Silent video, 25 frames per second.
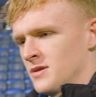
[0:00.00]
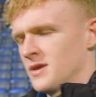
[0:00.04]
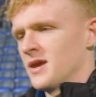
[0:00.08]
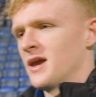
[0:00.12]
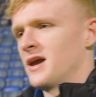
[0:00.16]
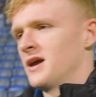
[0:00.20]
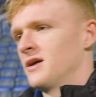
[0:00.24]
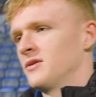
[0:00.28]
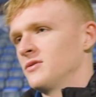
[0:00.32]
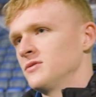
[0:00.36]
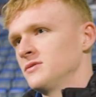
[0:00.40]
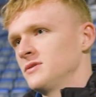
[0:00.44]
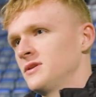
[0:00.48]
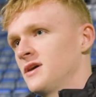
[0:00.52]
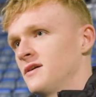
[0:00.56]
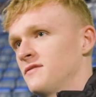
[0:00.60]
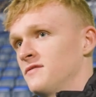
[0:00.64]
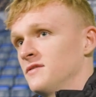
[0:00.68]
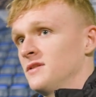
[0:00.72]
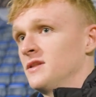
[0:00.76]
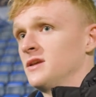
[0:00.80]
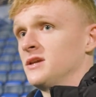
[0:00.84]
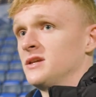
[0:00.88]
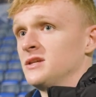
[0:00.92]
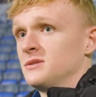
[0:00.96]
Yeah,
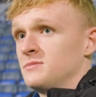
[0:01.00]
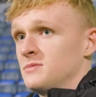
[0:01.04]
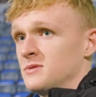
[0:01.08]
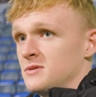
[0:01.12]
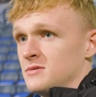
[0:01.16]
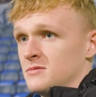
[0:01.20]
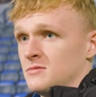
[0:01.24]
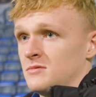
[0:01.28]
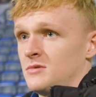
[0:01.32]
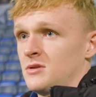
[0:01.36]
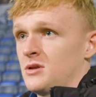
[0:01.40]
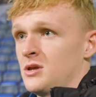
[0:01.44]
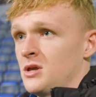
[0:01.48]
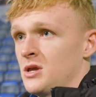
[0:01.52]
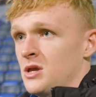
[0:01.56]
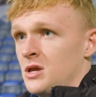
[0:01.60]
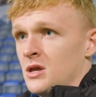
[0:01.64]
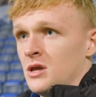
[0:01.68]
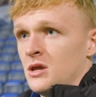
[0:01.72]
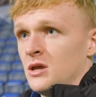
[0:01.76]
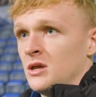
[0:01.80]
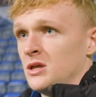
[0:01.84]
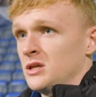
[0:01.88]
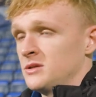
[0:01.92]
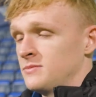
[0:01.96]
definitely. He's
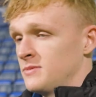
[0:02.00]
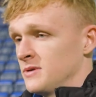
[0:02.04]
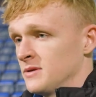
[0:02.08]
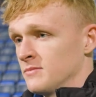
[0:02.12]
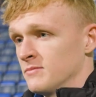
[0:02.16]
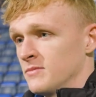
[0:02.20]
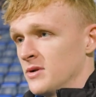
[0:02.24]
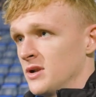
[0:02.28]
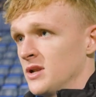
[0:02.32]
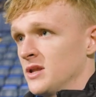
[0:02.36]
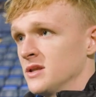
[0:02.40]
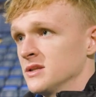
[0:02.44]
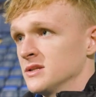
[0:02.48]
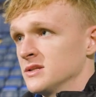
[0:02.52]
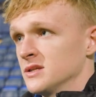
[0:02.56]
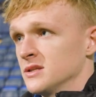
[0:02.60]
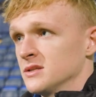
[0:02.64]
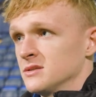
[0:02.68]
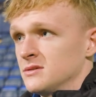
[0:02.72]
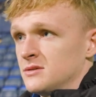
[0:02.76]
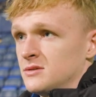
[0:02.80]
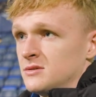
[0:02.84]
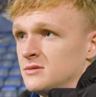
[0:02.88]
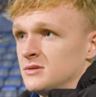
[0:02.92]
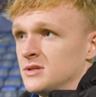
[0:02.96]
been brilliant
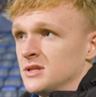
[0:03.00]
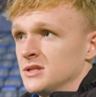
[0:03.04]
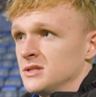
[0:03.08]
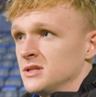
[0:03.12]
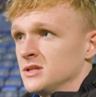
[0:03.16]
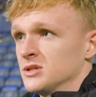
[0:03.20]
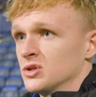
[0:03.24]
since